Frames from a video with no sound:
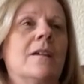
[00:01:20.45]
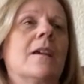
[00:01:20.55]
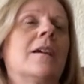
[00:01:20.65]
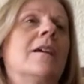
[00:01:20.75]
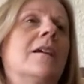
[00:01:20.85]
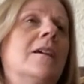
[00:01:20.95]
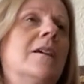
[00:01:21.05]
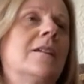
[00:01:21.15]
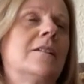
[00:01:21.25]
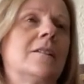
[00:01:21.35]

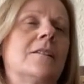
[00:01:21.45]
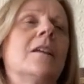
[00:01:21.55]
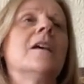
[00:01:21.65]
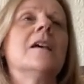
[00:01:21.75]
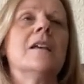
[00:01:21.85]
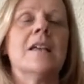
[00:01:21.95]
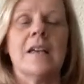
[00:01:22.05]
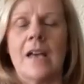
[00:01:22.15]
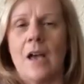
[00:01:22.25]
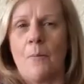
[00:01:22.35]
it's
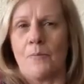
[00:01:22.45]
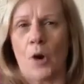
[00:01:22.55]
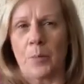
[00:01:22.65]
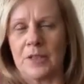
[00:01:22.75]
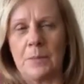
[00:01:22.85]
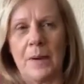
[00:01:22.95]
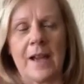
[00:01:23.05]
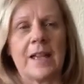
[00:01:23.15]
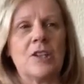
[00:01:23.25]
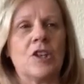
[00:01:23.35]
property
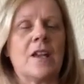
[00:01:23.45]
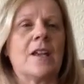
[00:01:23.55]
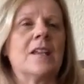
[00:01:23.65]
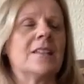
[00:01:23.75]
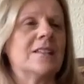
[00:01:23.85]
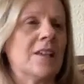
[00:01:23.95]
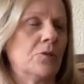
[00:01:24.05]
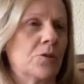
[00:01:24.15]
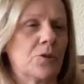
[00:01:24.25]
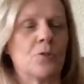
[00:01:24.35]
packaging, it's deal
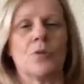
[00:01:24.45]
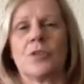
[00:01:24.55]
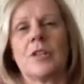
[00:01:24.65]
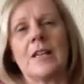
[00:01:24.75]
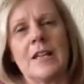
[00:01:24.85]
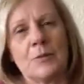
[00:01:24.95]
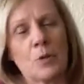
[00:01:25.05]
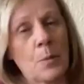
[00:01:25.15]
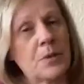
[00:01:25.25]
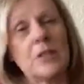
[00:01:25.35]
sourcing, it's
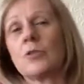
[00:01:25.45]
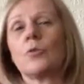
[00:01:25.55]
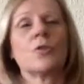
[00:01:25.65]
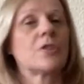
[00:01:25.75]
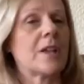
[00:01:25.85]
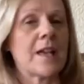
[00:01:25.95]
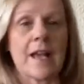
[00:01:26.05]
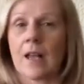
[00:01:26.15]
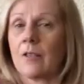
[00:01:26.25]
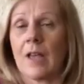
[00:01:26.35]
property sourcing.
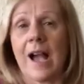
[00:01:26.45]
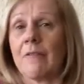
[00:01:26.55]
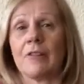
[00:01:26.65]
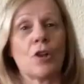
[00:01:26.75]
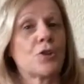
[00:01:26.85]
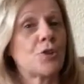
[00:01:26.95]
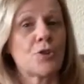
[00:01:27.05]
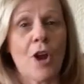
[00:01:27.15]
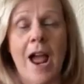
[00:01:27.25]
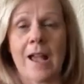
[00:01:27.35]
I've lost
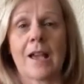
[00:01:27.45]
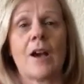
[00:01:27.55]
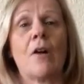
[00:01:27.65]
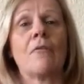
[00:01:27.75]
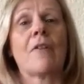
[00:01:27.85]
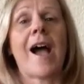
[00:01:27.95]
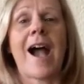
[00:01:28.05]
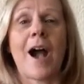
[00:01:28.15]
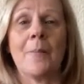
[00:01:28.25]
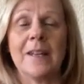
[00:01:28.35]
track of
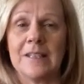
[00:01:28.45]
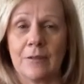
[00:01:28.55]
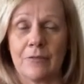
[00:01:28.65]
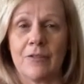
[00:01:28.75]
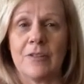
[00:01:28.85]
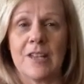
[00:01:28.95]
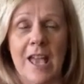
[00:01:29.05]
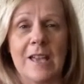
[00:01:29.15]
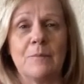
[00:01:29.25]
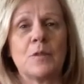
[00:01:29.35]
how many different
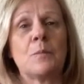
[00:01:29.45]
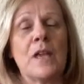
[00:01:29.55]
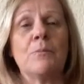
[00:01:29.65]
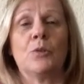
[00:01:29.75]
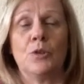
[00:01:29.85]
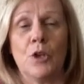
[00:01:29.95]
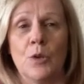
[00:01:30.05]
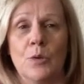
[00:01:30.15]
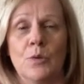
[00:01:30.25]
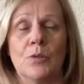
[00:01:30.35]
names people
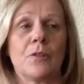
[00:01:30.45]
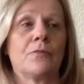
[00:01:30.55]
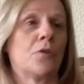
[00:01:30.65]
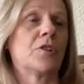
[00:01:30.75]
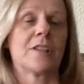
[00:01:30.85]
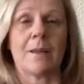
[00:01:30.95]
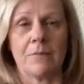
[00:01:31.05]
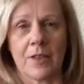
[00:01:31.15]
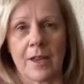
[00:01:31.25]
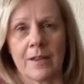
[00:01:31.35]
use for the same
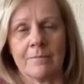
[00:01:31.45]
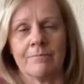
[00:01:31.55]
thing.